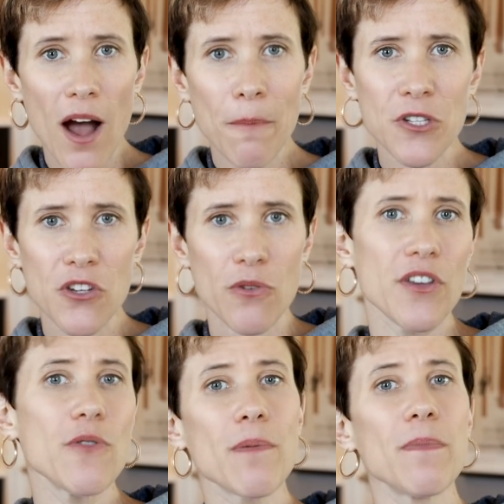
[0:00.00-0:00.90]
up so
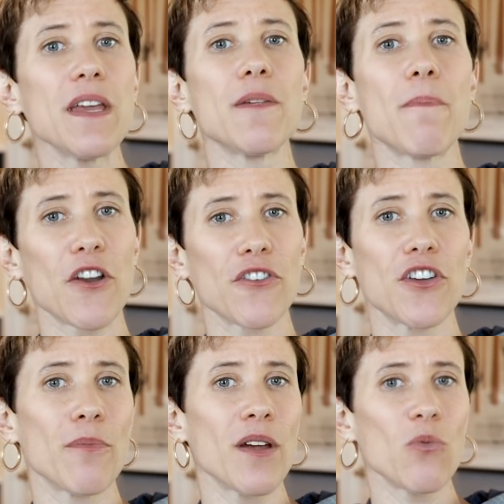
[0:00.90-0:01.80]
you can be the better
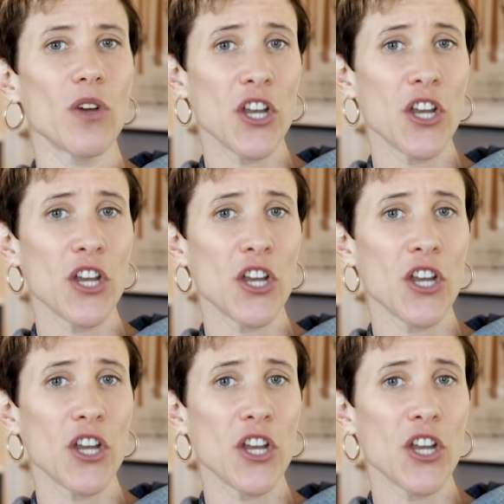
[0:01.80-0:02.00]
human we